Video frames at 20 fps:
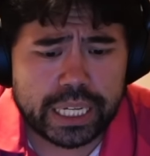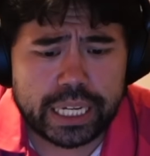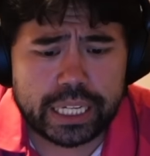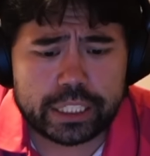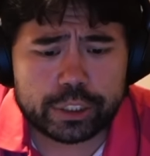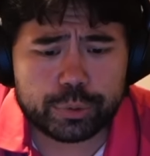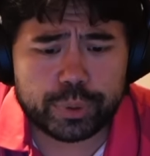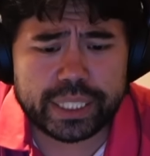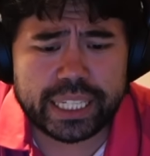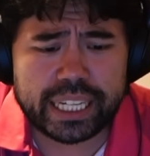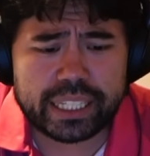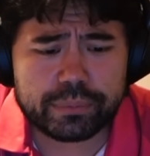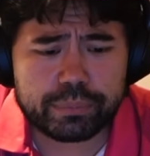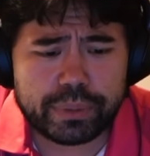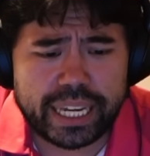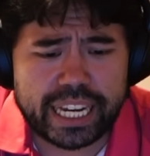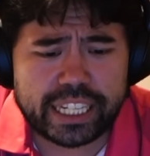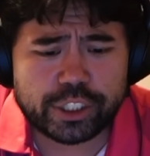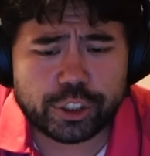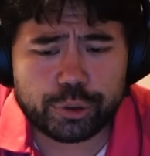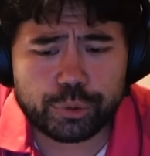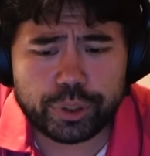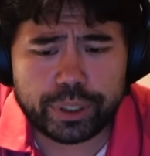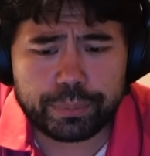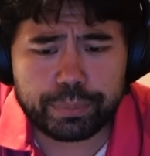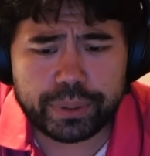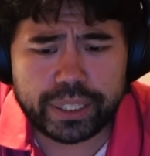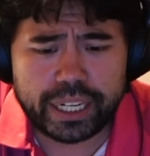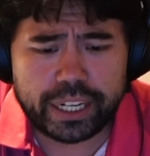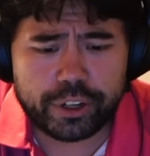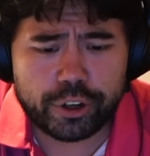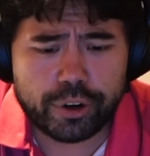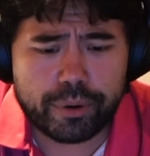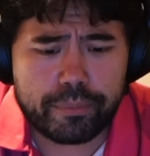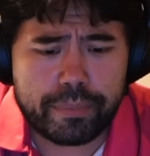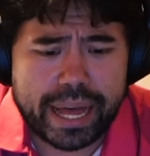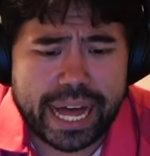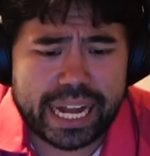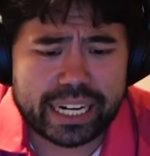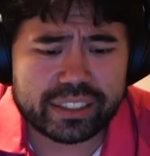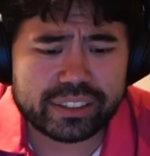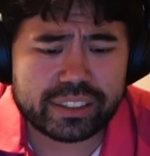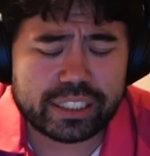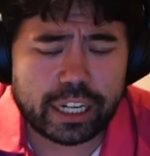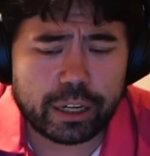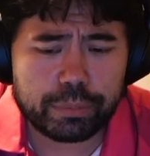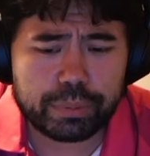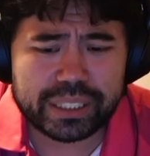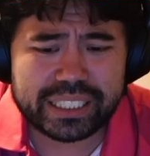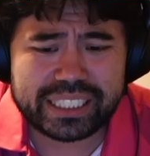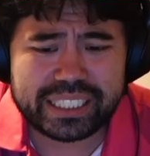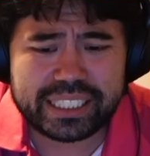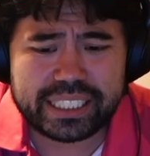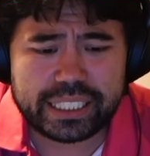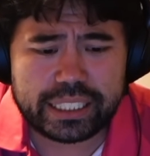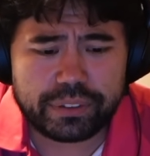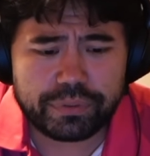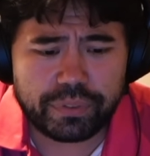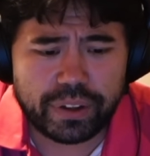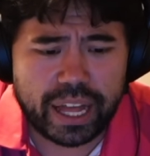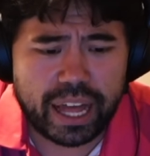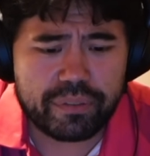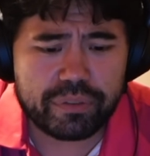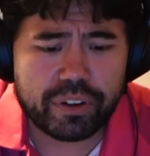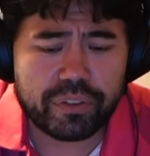So we get H3 played here. Magnus now plays D5,